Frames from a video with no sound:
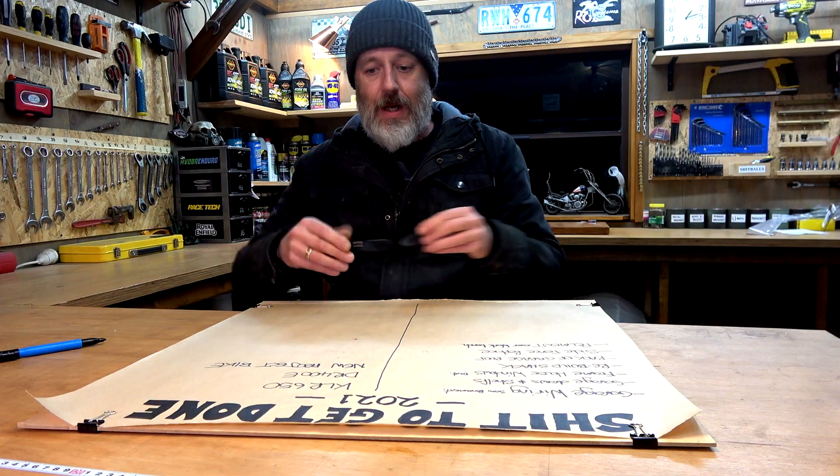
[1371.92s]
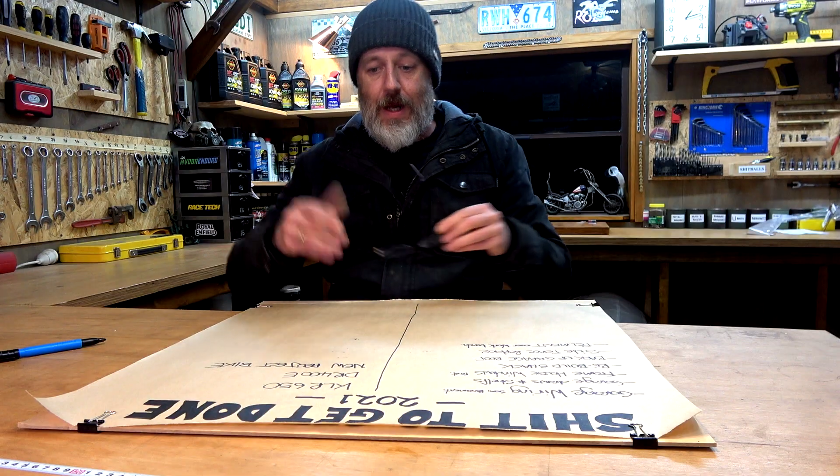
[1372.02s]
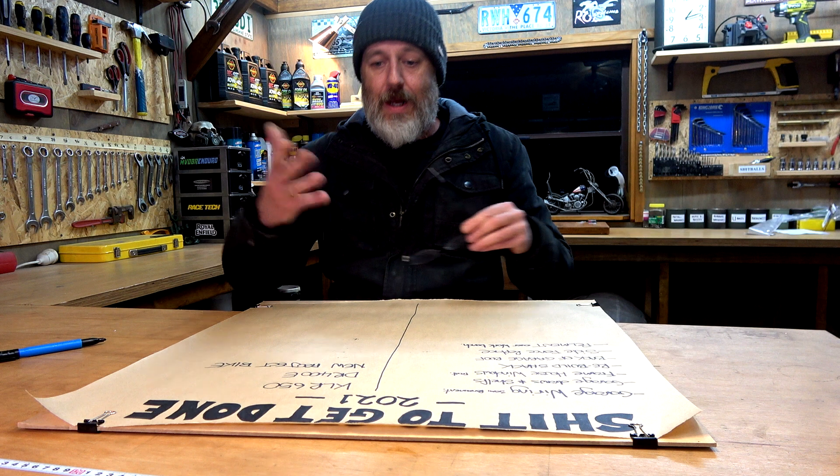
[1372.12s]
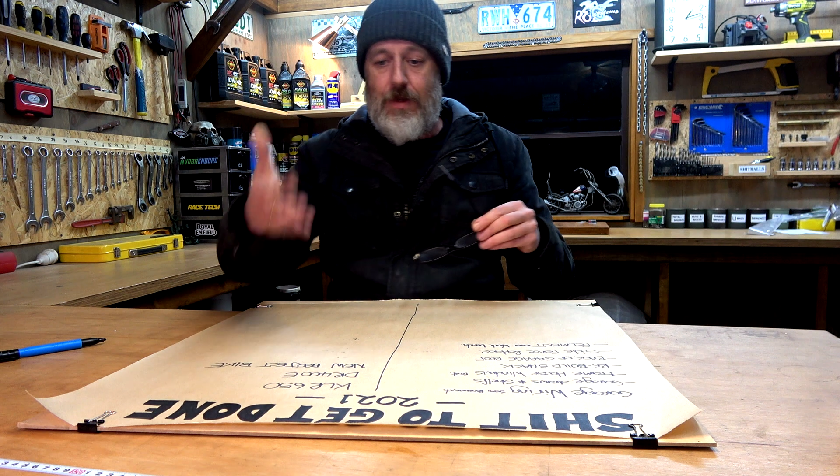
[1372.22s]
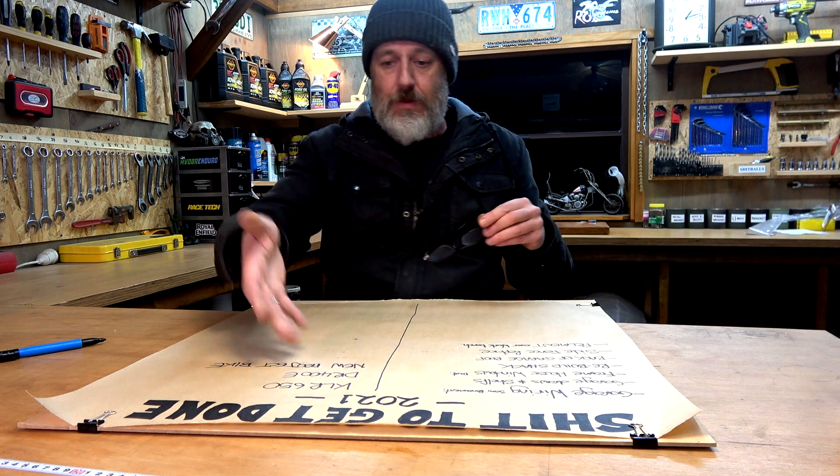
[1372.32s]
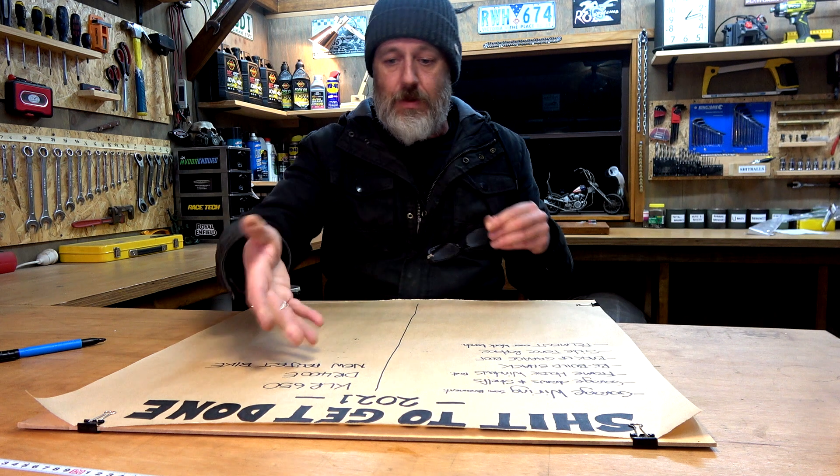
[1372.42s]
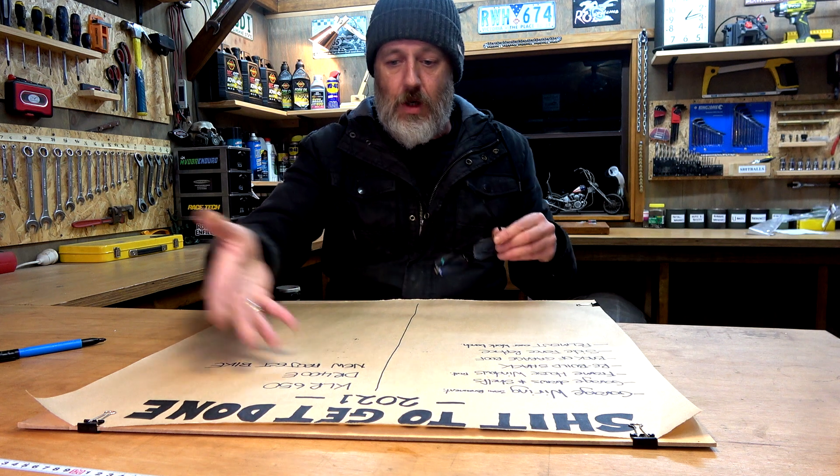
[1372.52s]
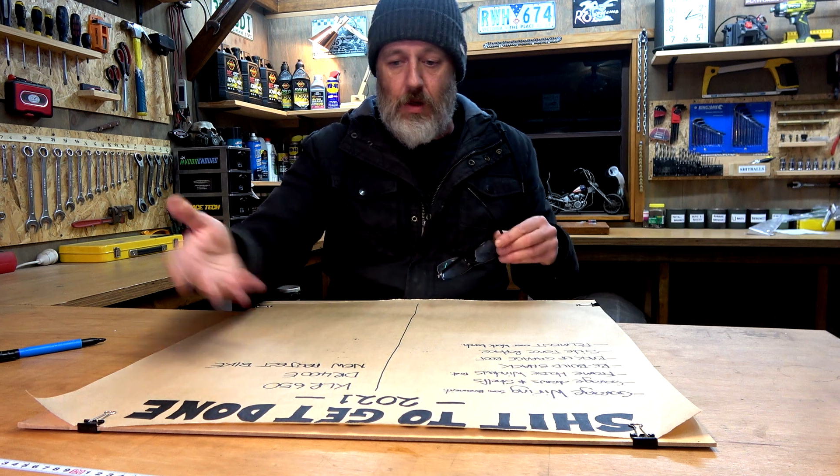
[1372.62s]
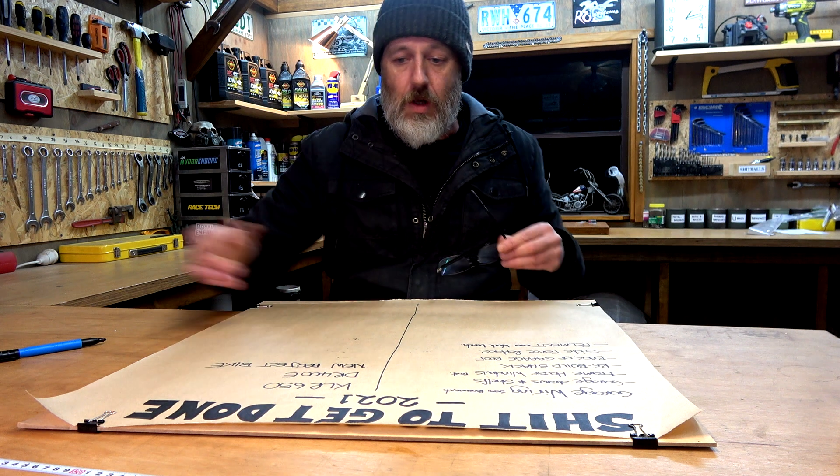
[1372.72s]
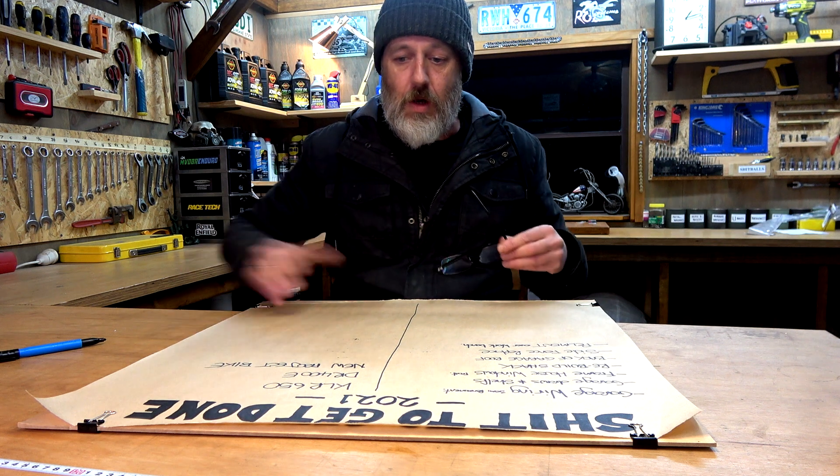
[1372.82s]
And
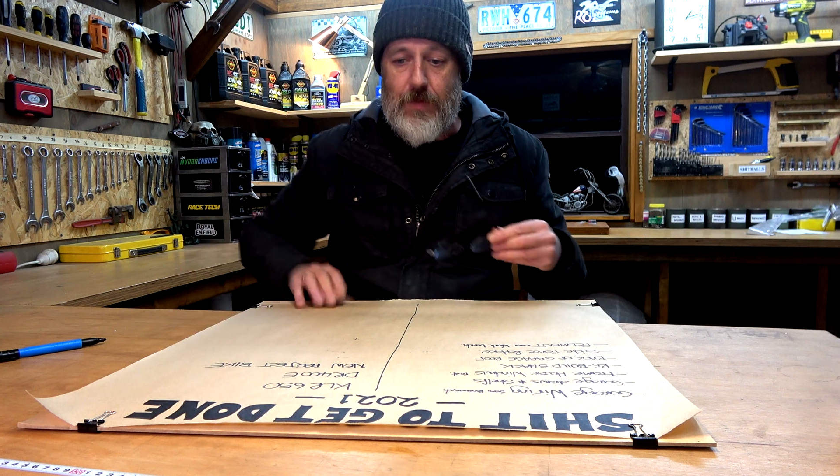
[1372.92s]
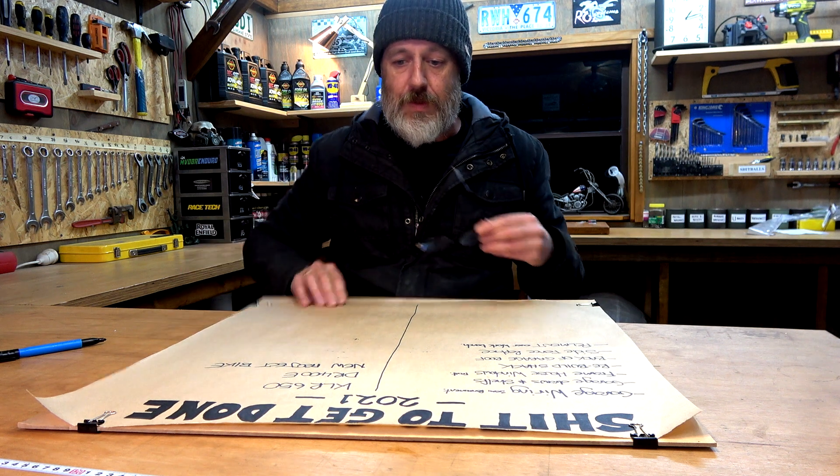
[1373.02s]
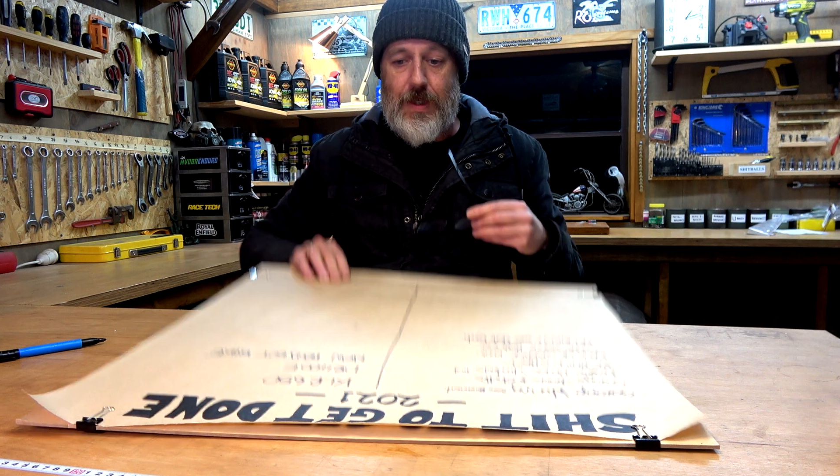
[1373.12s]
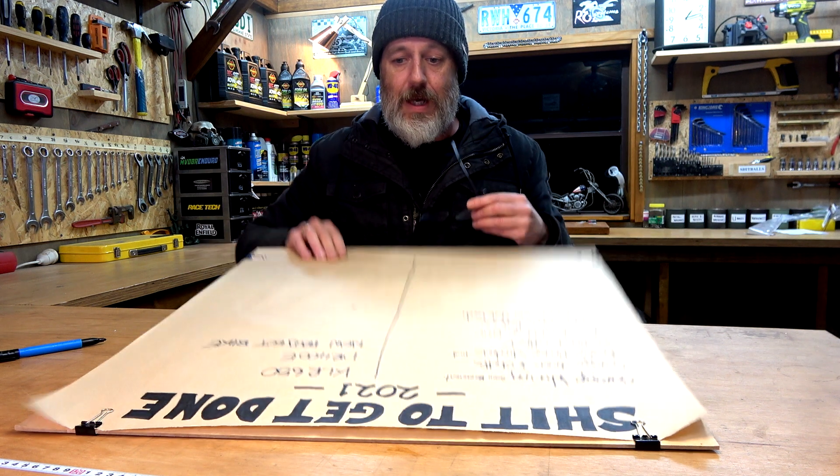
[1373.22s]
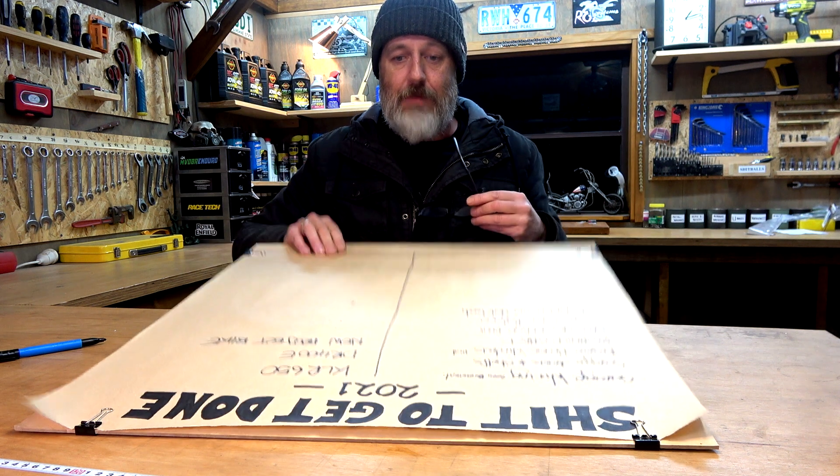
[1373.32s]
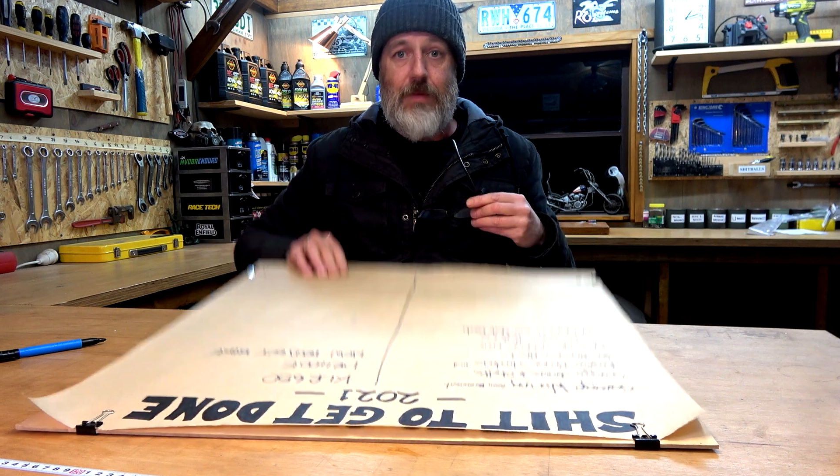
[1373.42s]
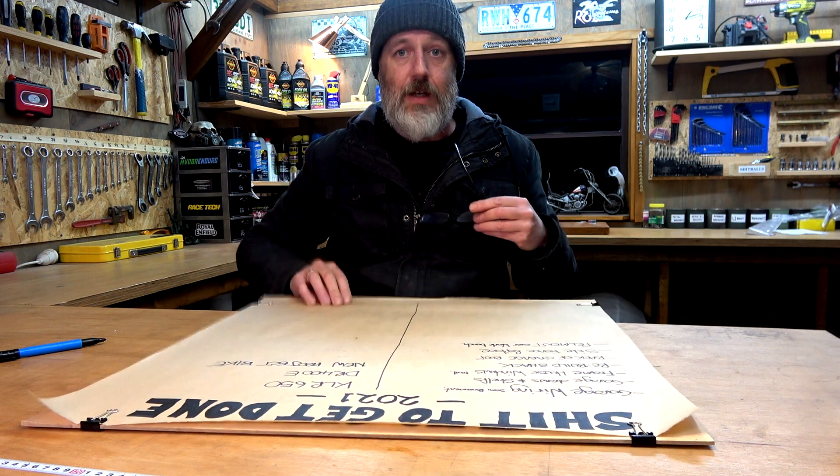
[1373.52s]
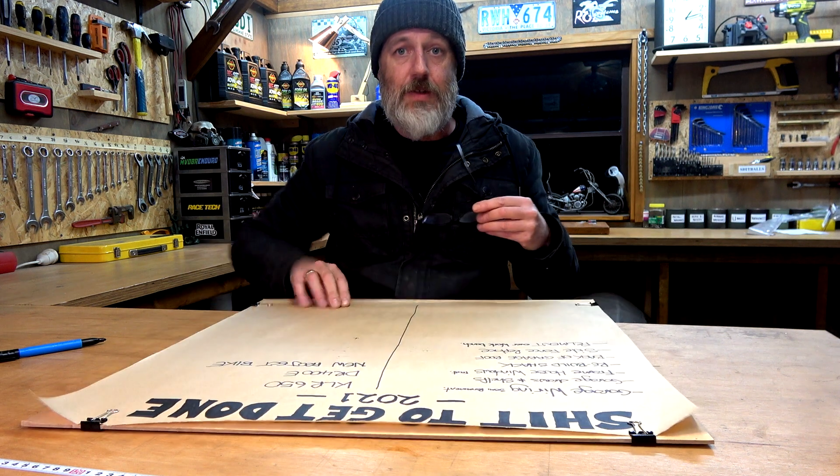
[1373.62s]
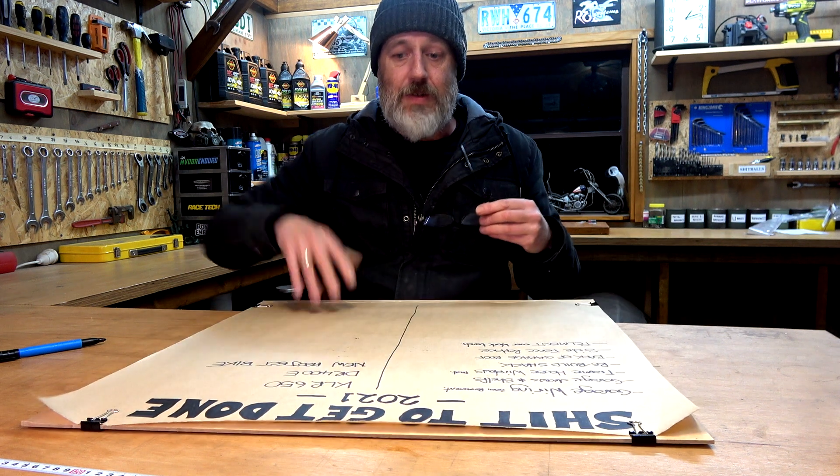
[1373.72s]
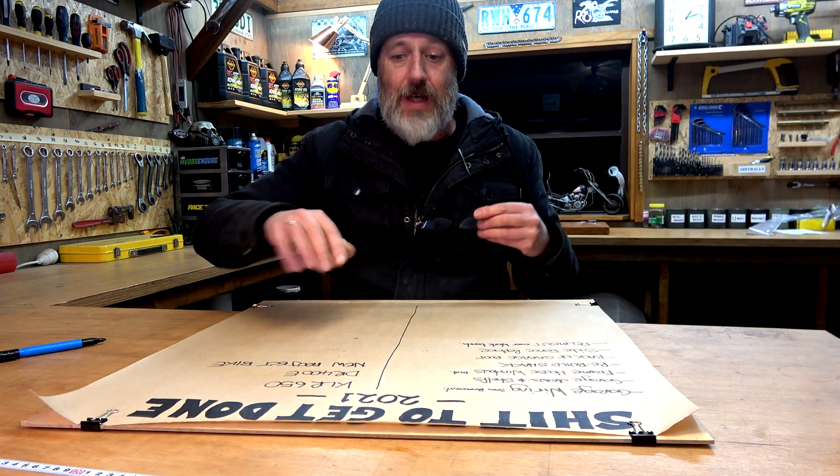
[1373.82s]
I'll obviously have
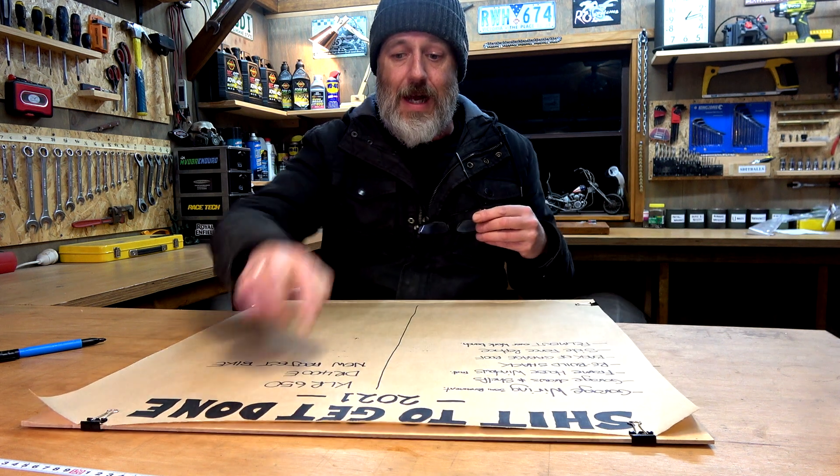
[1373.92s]
those